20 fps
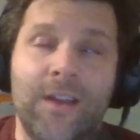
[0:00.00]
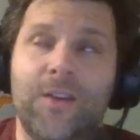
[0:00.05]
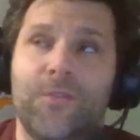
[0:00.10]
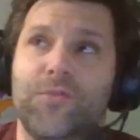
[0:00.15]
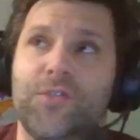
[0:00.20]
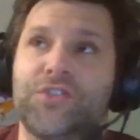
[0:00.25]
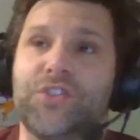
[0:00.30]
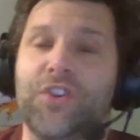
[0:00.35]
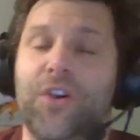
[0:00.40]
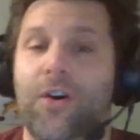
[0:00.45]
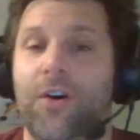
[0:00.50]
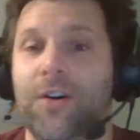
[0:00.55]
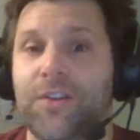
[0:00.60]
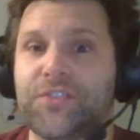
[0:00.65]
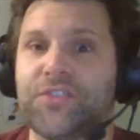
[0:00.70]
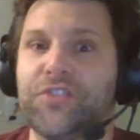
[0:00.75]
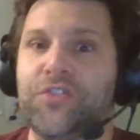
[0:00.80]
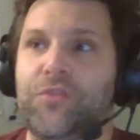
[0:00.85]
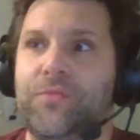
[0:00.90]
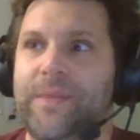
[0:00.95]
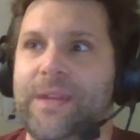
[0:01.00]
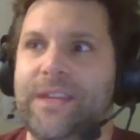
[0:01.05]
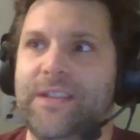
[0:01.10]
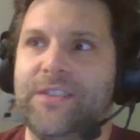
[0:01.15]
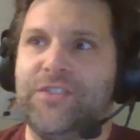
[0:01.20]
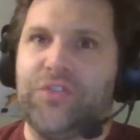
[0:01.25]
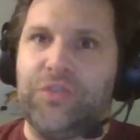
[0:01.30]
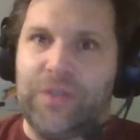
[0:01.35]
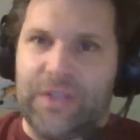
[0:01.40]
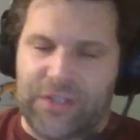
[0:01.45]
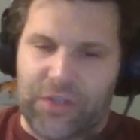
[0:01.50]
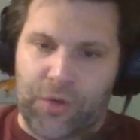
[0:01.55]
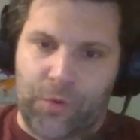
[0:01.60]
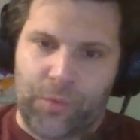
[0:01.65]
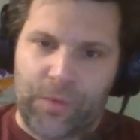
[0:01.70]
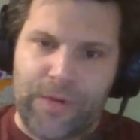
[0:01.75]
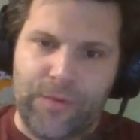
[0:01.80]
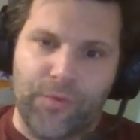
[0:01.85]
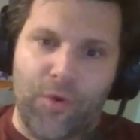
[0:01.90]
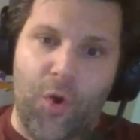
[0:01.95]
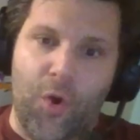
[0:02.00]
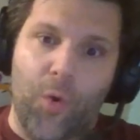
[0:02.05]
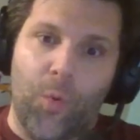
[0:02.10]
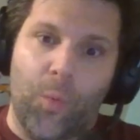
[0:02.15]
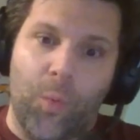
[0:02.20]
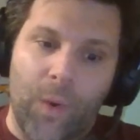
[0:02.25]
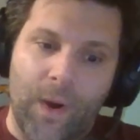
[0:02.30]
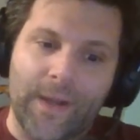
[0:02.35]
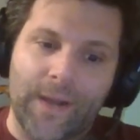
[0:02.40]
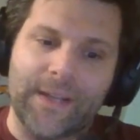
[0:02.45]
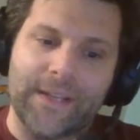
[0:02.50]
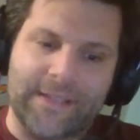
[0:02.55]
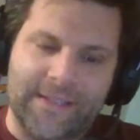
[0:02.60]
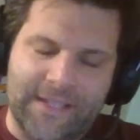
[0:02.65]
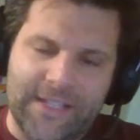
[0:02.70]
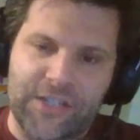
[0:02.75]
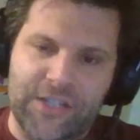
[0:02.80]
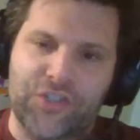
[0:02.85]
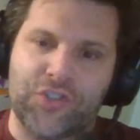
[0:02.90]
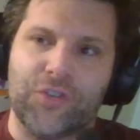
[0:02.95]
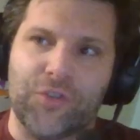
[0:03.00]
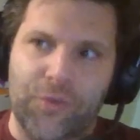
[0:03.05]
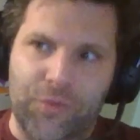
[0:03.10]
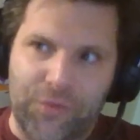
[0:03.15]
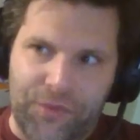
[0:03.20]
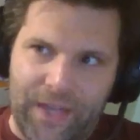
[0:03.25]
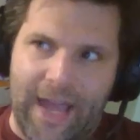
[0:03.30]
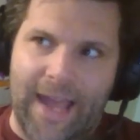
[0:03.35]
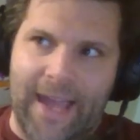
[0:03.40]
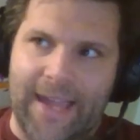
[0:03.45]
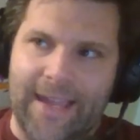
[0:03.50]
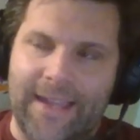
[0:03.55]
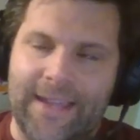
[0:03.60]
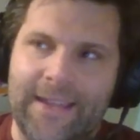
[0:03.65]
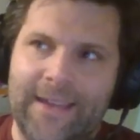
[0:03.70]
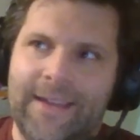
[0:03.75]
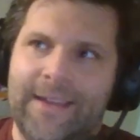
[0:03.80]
which also means you get to re-roll 1 additional die.